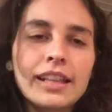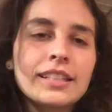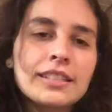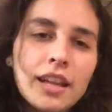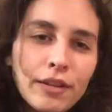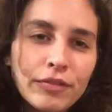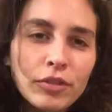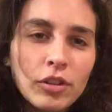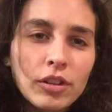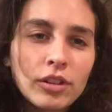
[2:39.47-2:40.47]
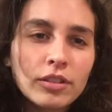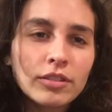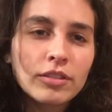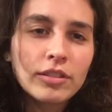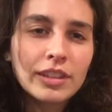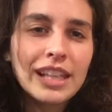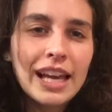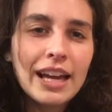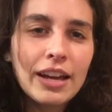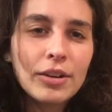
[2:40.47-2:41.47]
That's not a full,
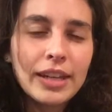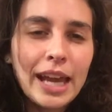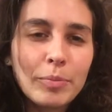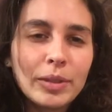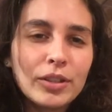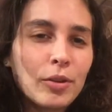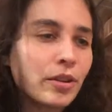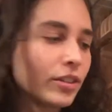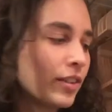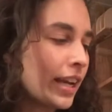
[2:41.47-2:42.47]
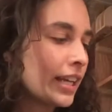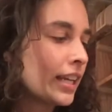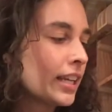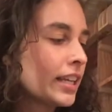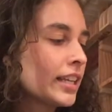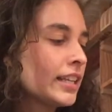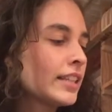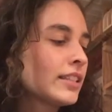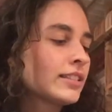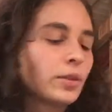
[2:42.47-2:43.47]
loud, happy chord, right?
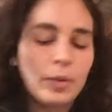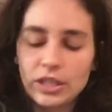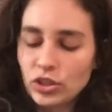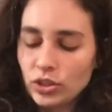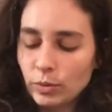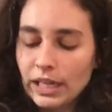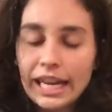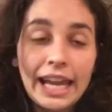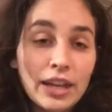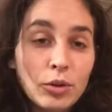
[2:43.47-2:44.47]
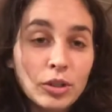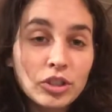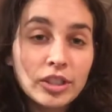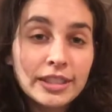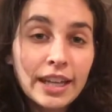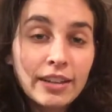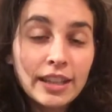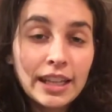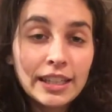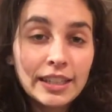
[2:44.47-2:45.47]
So what an A chord should sound
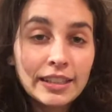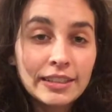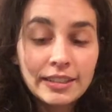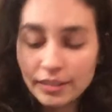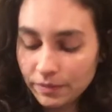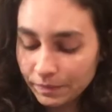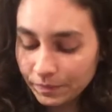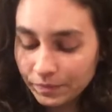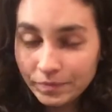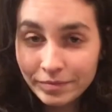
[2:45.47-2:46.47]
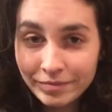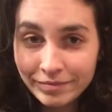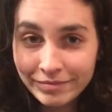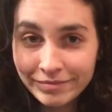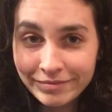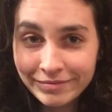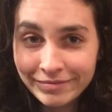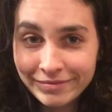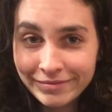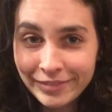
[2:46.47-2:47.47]
like is,
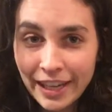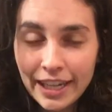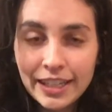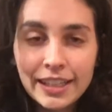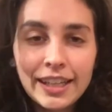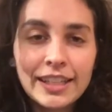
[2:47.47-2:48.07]
right?